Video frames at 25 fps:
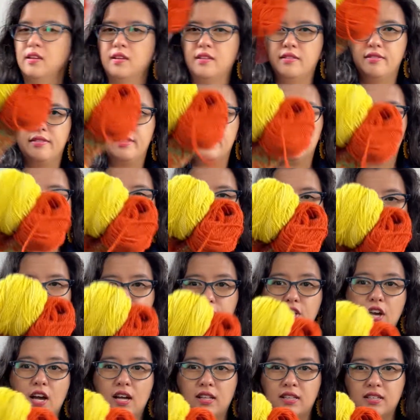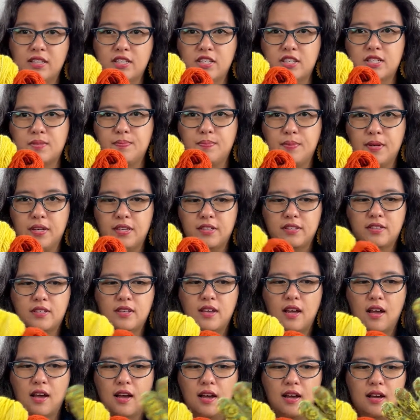these two colors, but
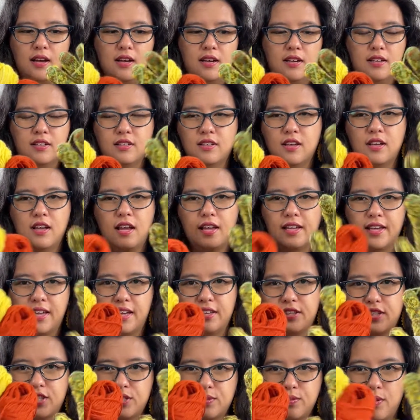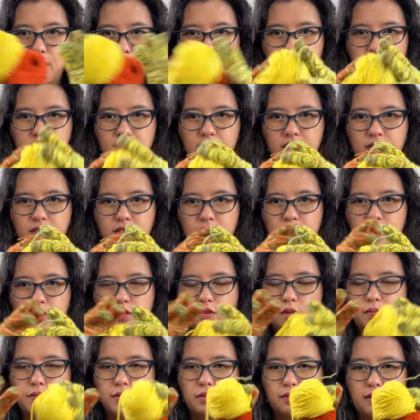again, swapped
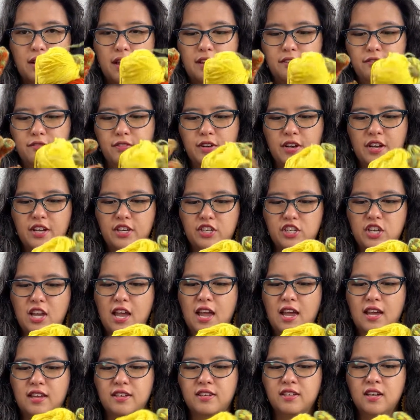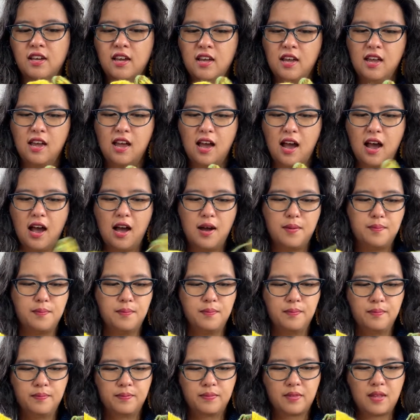around for each hand.
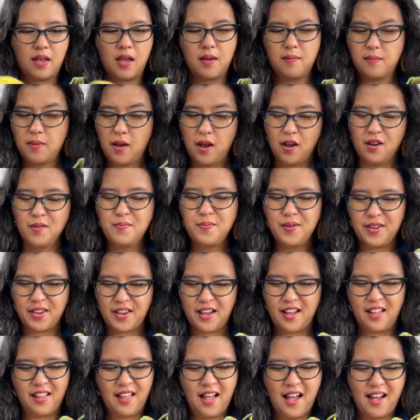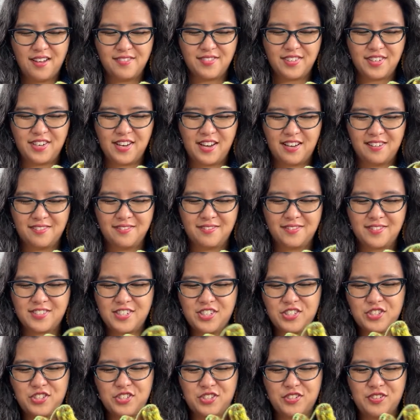I'm hoping I'll have enough to
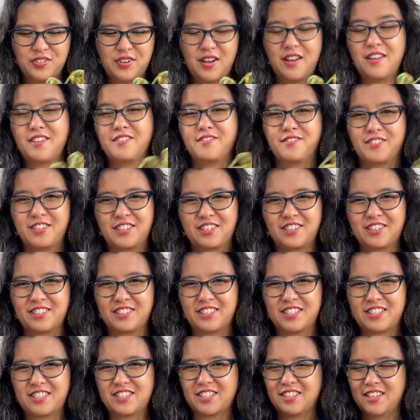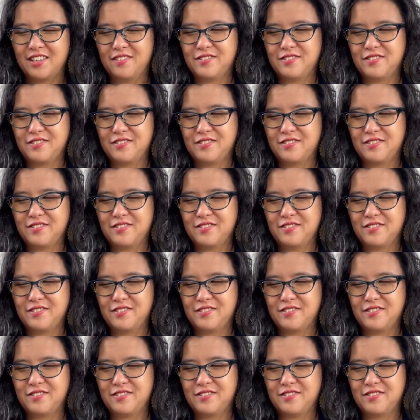do a fingerless glove